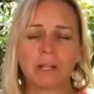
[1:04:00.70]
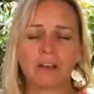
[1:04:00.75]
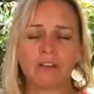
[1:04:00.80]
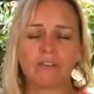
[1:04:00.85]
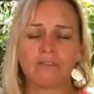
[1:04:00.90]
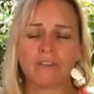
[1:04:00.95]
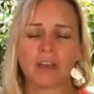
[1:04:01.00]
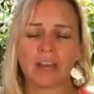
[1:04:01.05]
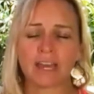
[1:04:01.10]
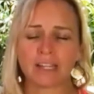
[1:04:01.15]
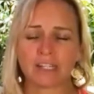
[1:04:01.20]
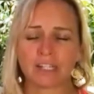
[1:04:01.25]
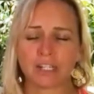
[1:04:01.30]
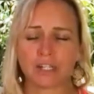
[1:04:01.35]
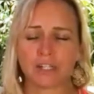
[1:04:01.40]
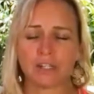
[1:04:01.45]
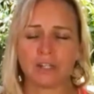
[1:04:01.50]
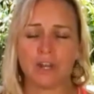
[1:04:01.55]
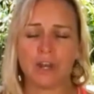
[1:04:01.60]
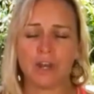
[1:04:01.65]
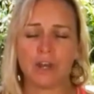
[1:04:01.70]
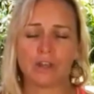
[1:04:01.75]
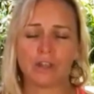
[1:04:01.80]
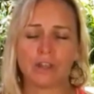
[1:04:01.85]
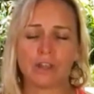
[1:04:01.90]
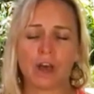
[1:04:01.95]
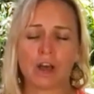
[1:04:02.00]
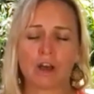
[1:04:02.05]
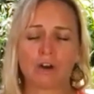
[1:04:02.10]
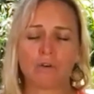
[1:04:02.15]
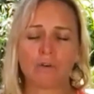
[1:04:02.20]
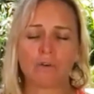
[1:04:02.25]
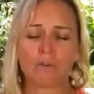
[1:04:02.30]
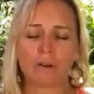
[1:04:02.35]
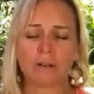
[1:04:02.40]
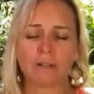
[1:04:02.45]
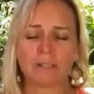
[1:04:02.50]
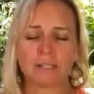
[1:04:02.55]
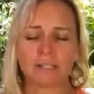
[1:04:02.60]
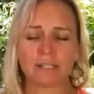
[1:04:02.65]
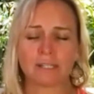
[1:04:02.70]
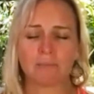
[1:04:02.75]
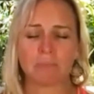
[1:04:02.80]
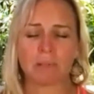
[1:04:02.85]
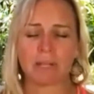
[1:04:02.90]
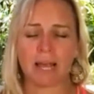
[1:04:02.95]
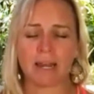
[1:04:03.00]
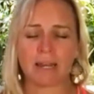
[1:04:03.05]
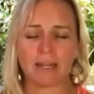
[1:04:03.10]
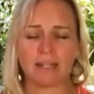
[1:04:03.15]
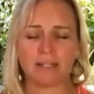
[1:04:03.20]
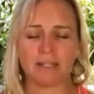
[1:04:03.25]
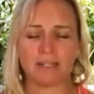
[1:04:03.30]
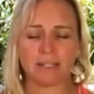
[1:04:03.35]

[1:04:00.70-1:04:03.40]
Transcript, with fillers: effect across the planet.